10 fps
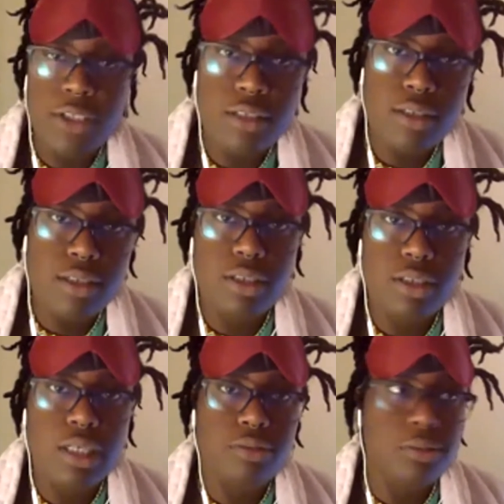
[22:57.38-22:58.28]
And anybody
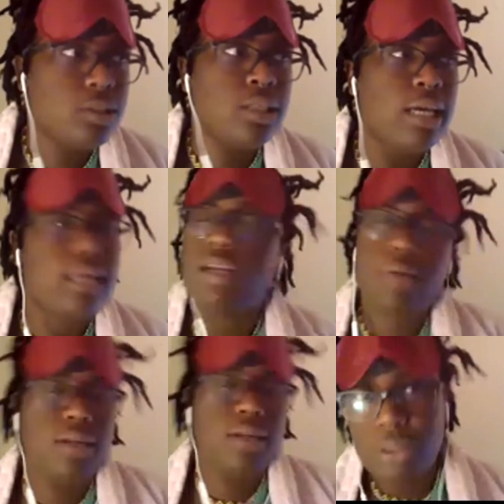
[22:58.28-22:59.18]
that knows me knows that
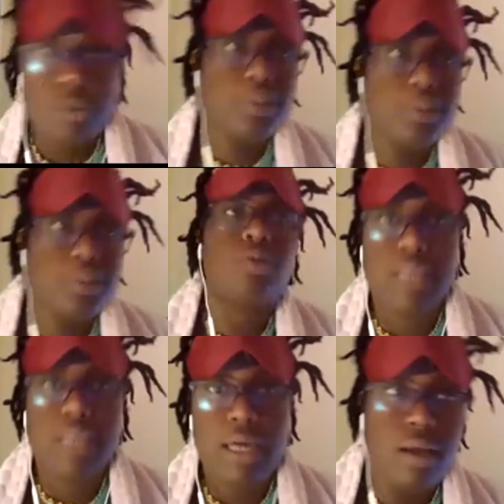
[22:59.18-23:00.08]
about me.
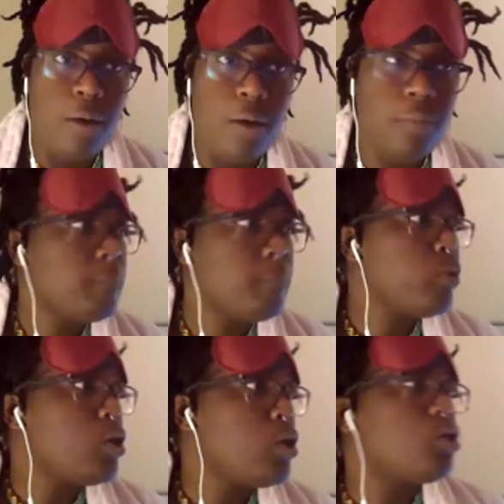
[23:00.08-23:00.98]
So
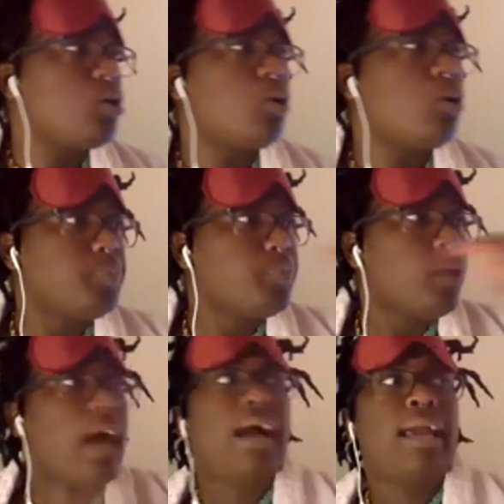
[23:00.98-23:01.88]
I
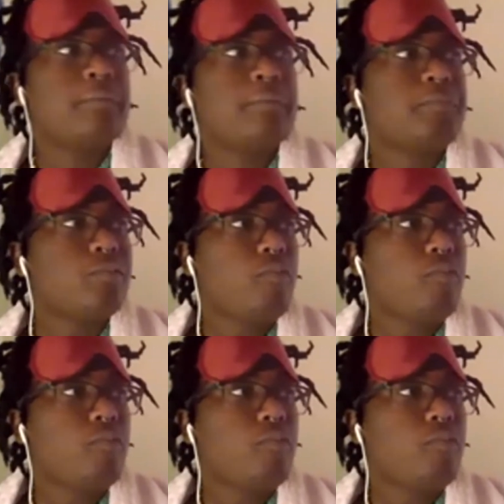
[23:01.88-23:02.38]
do my best